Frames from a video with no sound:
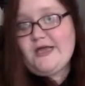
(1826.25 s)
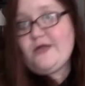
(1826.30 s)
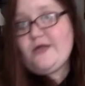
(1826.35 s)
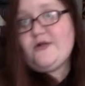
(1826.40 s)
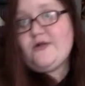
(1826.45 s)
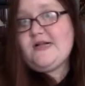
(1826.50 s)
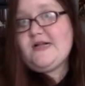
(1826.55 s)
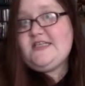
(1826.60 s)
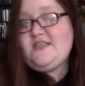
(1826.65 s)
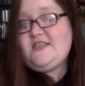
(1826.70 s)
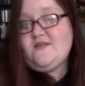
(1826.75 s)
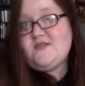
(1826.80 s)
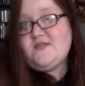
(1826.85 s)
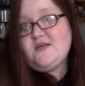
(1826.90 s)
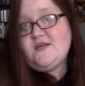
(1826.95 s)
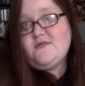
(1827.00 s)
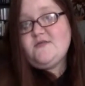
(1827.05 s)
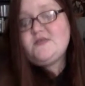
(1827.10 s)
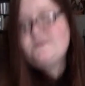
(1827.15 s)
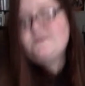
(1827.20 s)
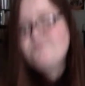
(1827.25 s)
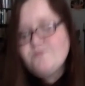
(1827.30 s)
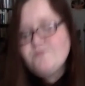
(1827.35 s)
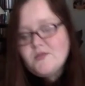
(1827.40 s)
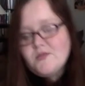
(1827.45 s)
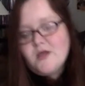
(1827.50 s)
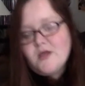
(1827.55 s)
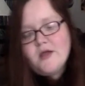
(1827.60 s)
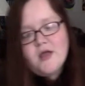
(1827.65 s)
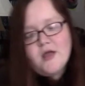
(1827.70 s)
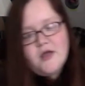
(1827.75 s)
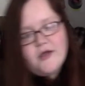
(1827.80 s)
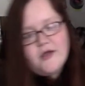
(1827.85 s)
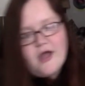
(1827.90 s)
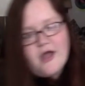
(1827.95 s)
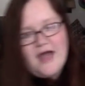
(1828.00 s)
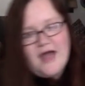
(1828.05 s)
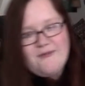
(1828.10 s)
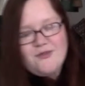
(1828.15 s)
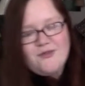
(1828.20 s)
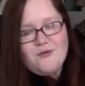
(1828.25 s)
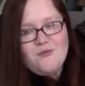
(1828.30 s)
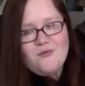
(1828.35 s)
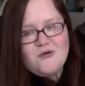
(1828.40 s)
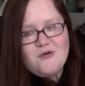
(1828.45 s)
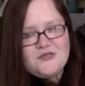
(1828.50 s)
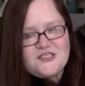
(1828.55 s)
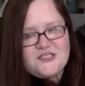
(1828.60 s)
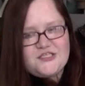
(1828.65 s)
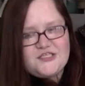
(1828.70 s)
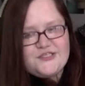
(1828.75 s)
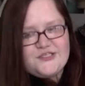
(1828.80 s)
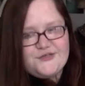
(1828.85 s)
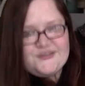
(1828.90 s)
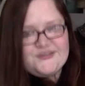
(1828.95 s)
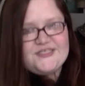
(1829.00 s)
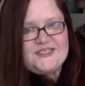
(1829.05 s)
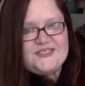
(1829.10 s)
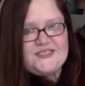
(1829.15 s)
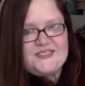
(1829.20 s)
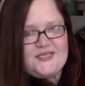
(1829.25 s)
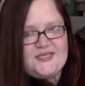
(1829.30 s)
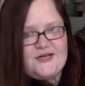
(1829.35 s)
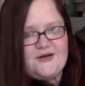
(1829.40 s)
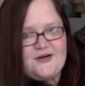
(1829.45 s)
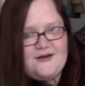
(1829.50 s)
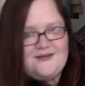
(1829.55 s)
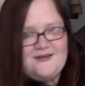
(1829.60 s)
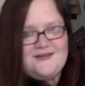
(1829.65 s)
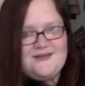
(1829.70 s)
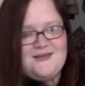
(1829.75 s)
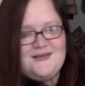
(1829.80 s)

internet stuffs, I'm the world's loosest knitter.